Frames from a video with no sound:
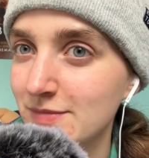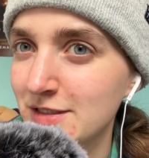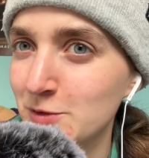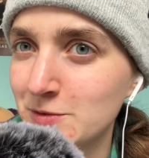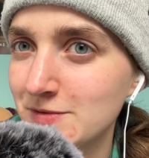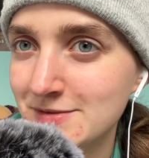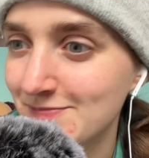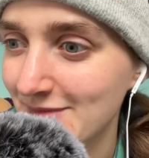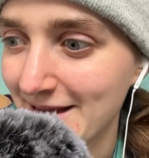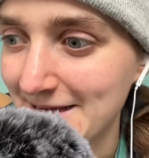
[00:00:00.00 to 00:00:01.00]
use,
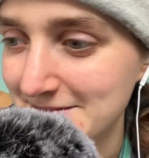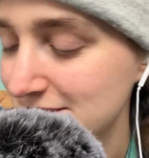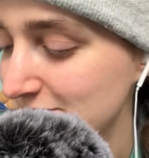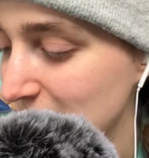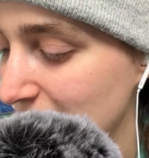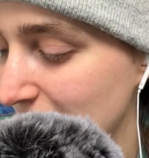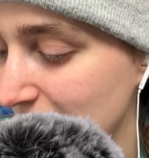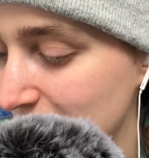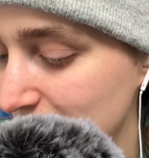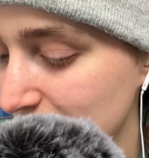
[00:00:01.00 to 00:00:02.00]
I guess.
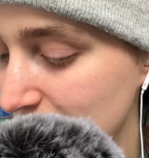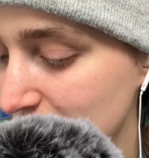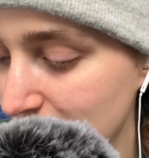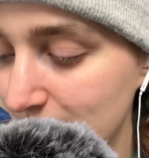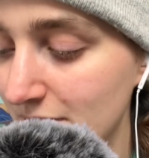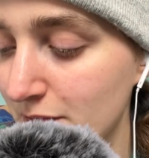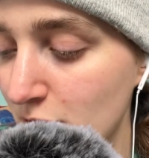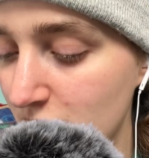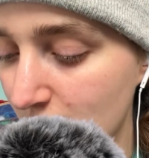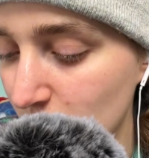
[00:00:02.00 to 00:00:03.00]
Yeah. And the
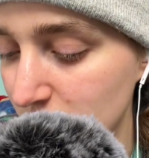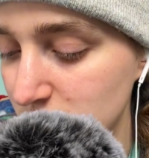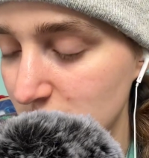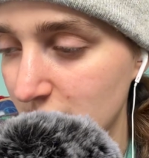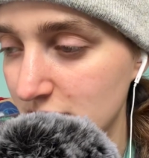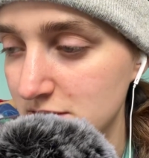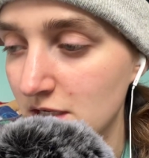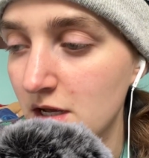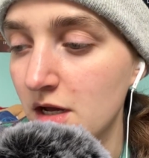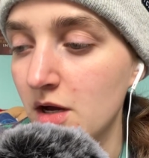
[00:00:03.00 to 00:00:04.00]
third question is,
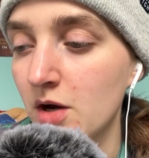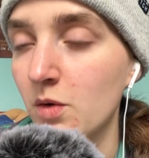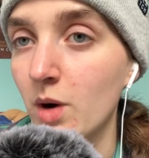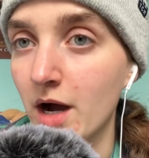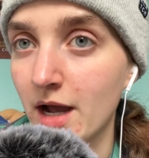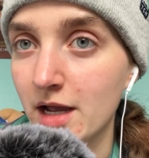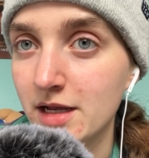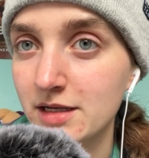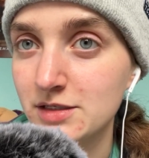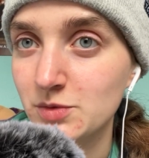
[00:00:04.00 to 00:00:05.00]

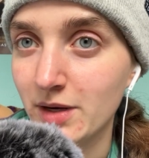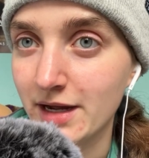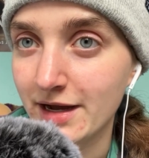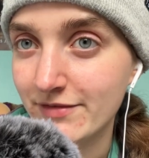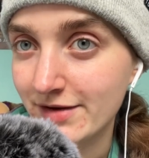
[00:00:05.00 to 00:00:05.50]
why do I have an